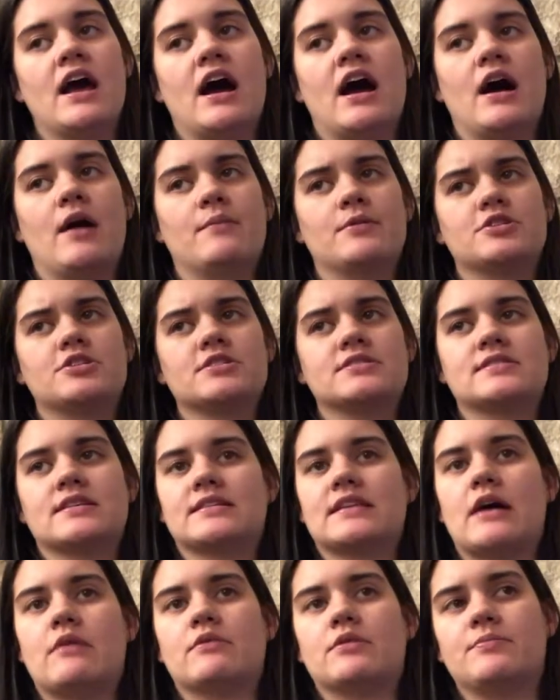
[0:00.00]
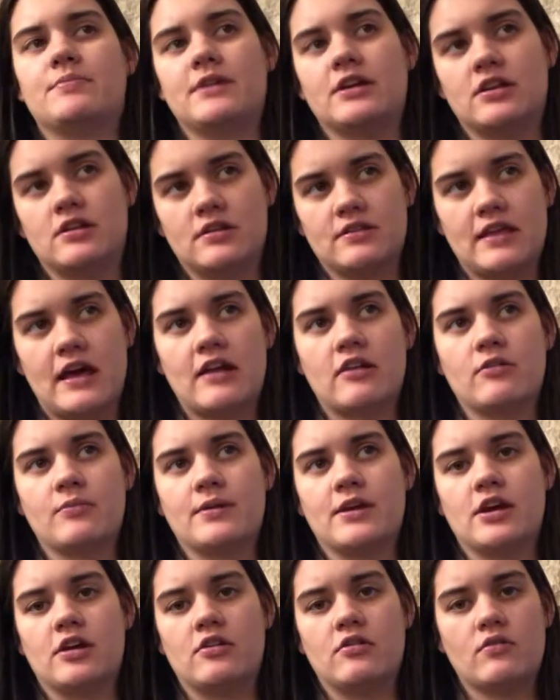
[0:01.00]
Um, and she said that would be, a, that'll
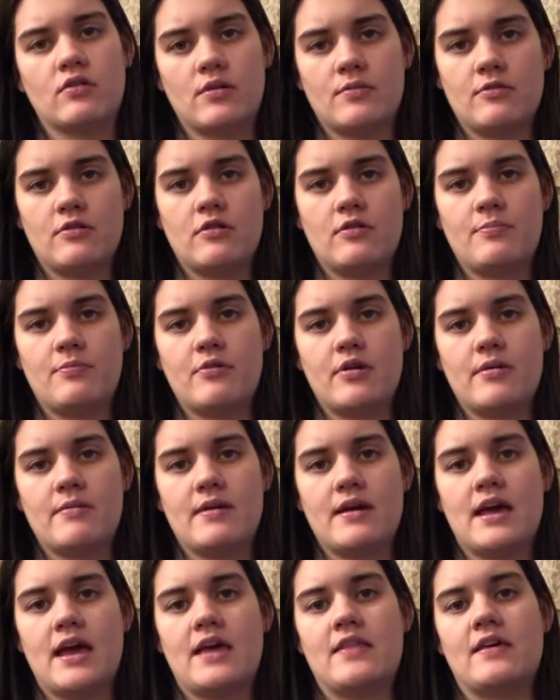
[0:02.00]
be a normal appointment.